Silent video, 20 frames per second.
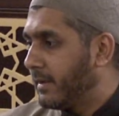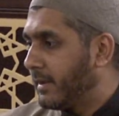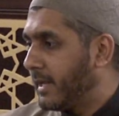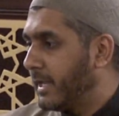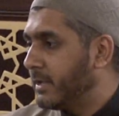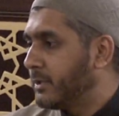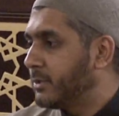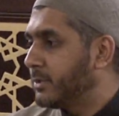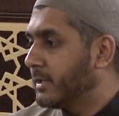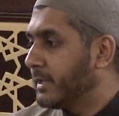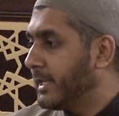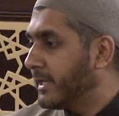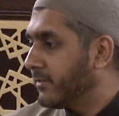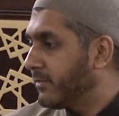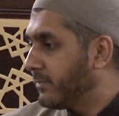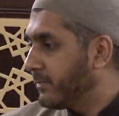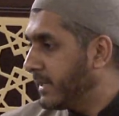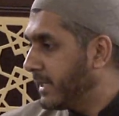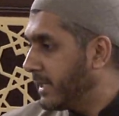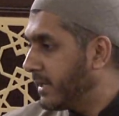and to
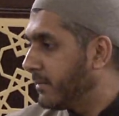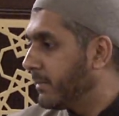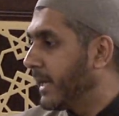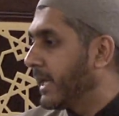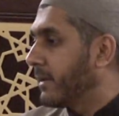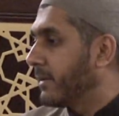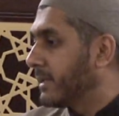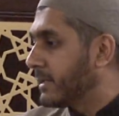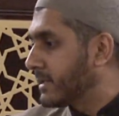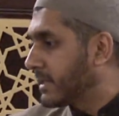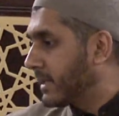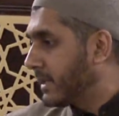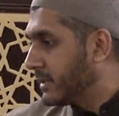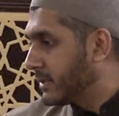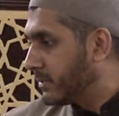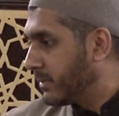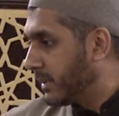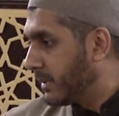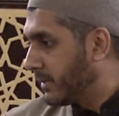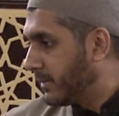give me in my rizq
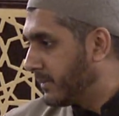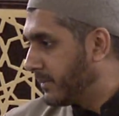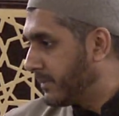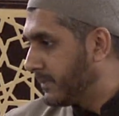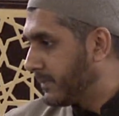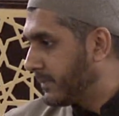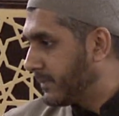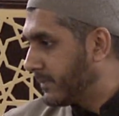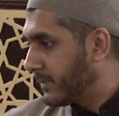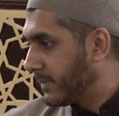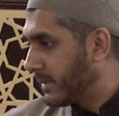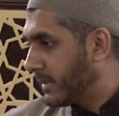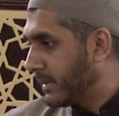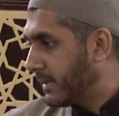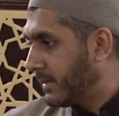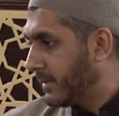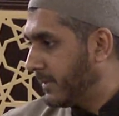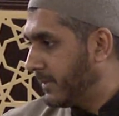as well. Okay?